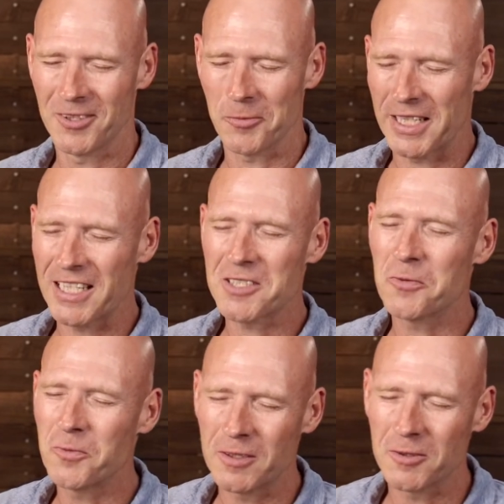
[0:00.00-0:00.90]
that we get to
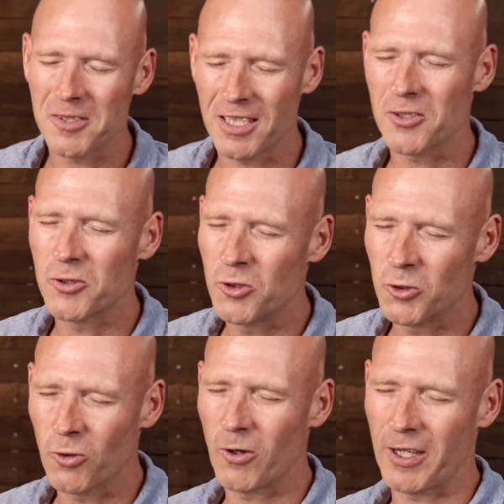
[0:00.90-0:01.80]
feel such
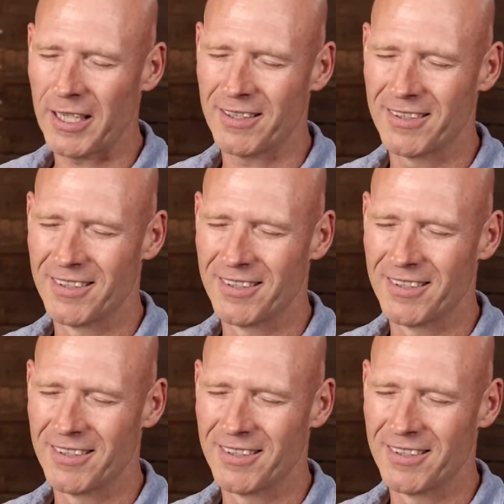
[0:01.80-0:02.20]
joy